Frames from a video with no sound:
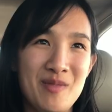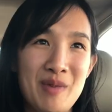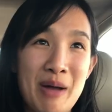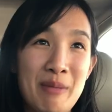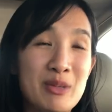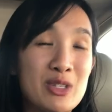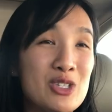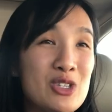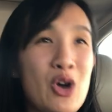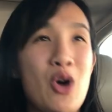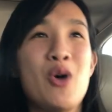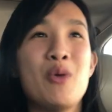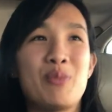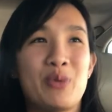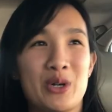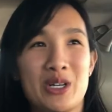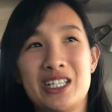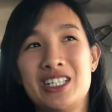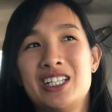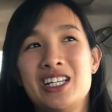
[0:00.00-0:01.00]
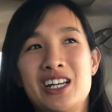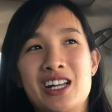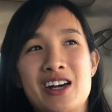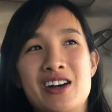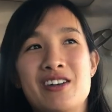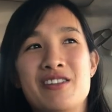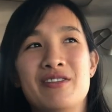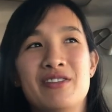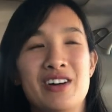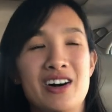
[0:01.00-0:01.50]
I'm so
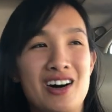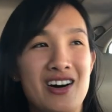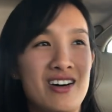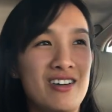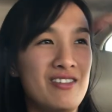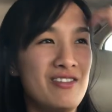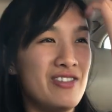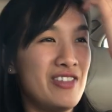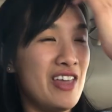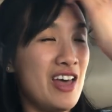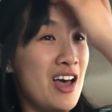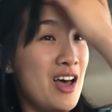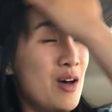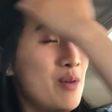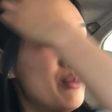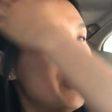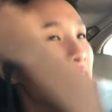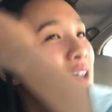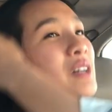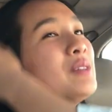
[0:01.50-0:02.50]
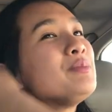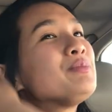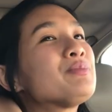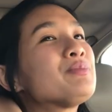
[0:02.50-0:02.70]
appreciative of them